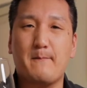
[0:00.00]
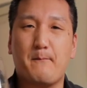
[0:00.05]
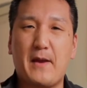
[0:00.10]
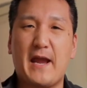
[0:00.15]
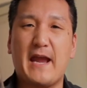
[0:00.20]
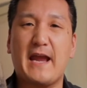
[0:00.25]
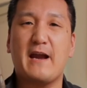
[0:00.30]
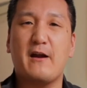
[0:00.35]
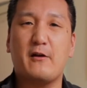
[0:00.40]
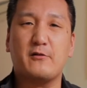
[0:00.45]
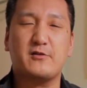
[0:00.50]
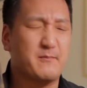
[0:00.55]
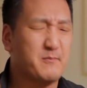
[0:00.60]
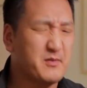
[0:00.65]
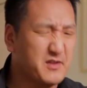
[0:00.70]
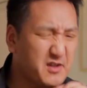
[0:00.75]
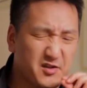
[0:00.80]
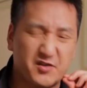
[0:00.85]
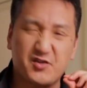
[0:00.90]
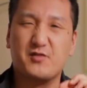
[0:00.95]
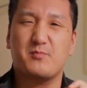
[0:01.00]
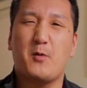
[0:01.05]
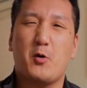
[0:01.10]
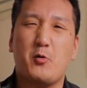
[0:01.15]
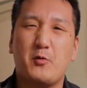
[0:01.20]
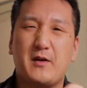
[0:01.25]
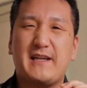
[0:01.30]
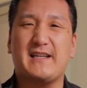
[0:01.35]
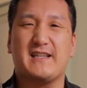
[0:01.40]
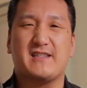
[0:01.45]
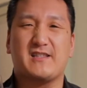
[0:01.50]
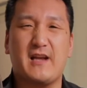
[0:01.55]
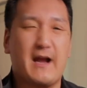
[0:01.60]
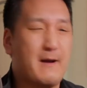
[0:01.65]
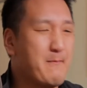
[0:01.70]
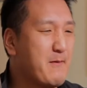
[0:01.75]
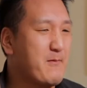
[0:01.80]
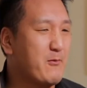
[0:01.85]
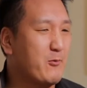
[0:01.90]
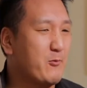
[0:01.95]
pear, but the smokiness. I
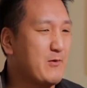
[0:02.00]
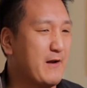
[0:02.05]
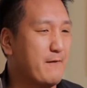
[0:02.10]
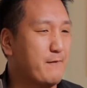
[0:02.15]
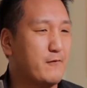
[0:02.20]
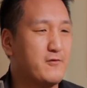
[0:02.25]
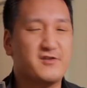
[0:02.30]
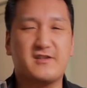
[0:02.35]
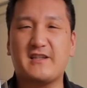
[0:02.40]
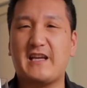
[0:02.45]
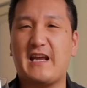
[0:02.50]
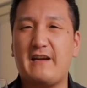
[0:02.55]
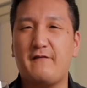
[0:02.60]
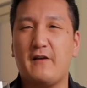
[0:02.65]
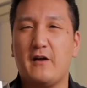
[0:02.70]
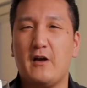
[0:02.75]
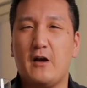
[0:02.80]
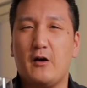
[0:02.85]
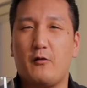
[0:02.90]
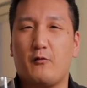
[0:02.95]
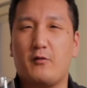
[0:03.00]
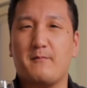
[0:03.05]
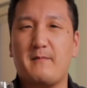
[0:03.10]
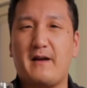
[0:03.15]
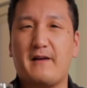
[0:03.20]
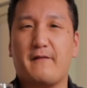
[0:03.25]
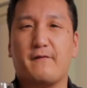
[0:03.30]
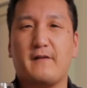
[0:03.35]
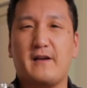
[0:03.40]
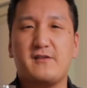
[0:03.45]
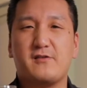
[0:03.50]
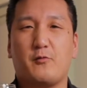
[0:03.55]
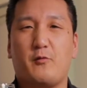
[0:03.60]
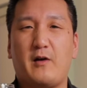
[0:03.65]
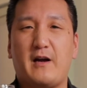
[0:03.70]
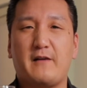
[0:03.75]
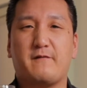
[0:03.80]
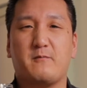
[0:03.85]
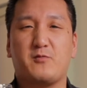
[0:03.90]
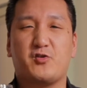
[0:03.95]
remember when I first gave one of my friends a
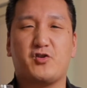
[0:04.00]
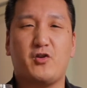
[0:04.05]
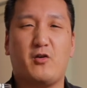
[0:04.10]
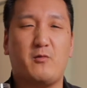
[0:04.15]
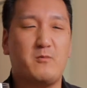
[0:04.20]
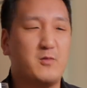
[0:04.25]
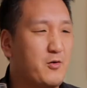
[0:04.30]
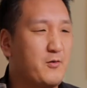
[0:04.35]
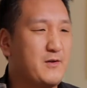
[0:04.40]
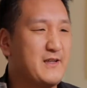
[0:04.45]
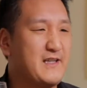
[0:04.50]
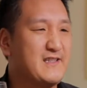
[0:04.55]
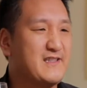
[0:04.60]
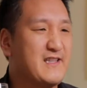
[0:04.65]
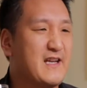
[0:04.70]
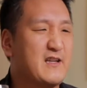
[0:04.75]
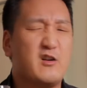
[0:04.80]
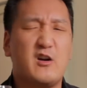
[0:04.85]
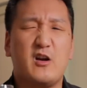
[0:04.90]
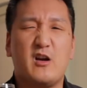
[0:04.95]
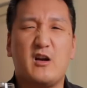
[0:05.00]
wine from SOMLÓ and he said,